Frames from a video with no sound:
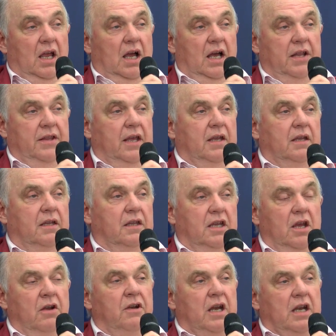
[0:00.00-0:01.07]
And they, the
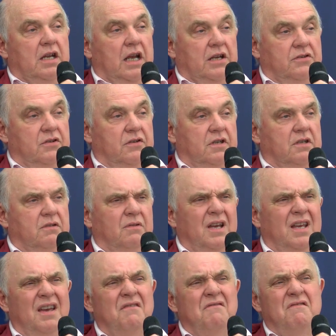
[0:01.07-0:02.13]
Union casualties were
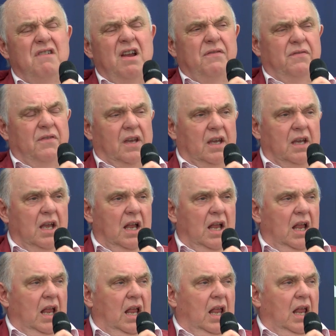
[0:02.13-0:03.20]
horrific.
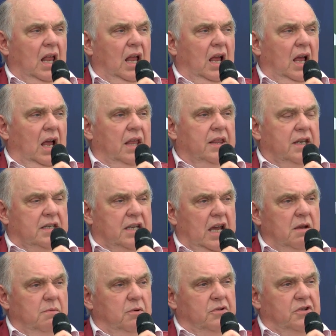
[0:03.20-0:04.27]
The
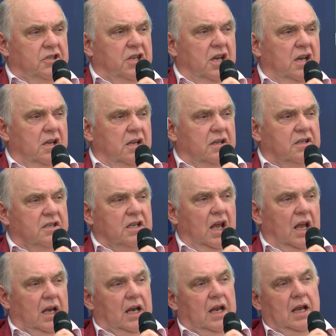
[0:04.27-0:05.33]
tables turned
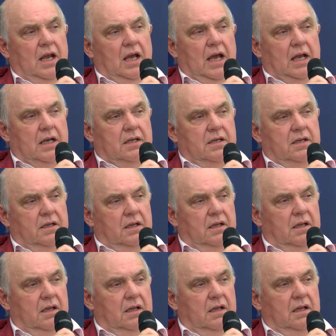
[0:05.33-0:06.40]
slightly at
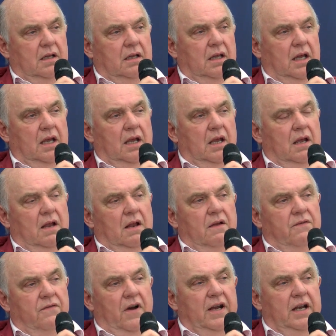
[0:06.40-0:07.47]
the
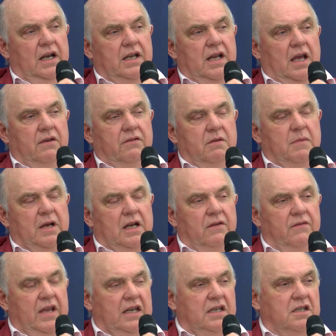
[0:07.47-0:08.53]
final day of the Battle
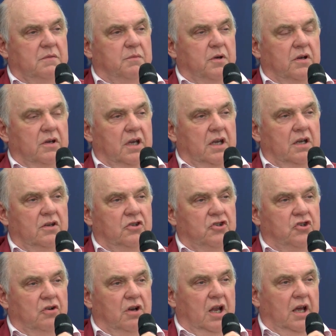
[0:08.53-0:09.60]
of Gettysburg in
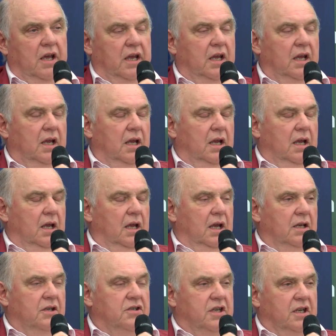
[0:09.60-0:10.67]
July
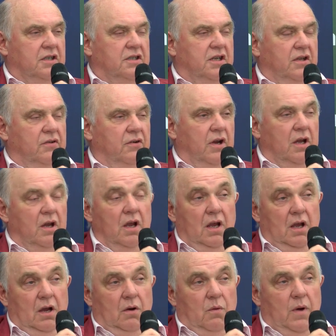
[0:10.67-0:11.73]
in 63
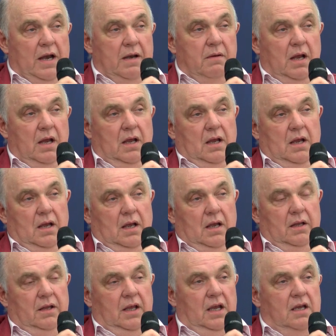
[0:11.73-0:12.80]
when
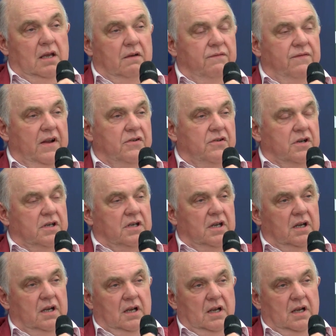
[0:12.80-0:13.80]
the Confederate